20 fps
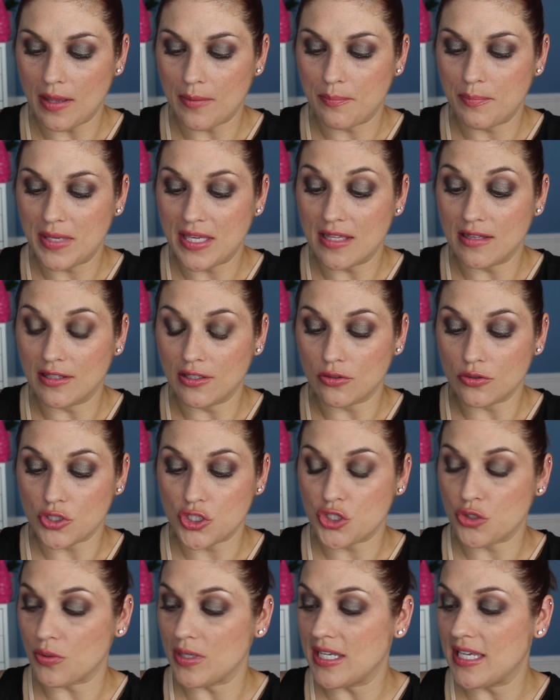be a little
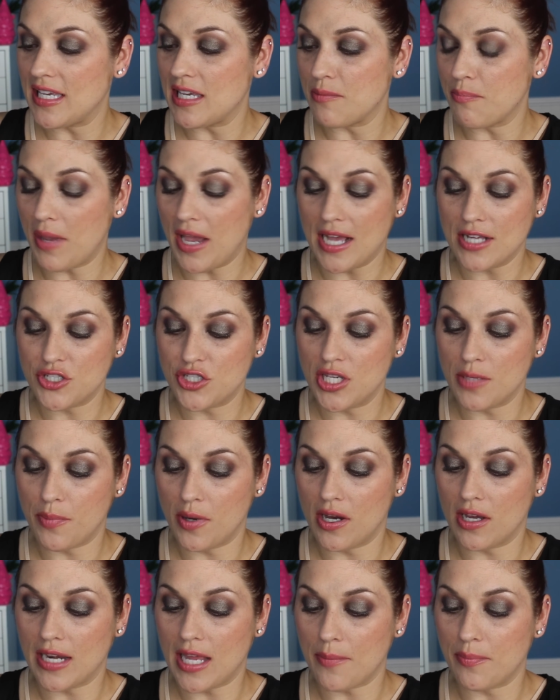streaky and patchy
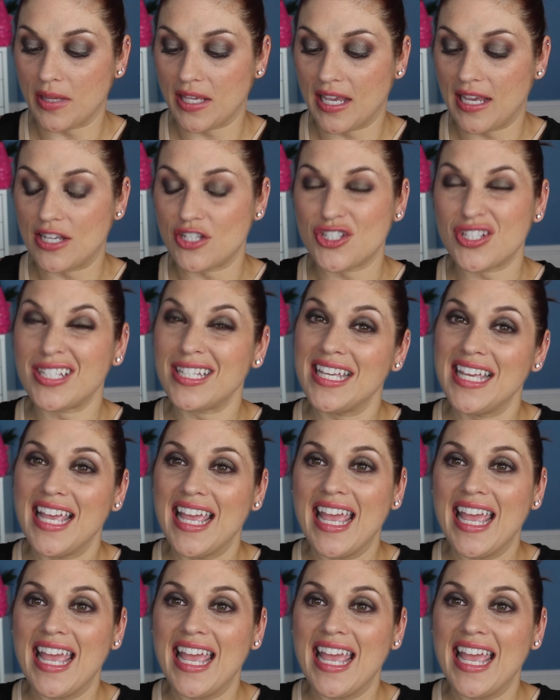upon application.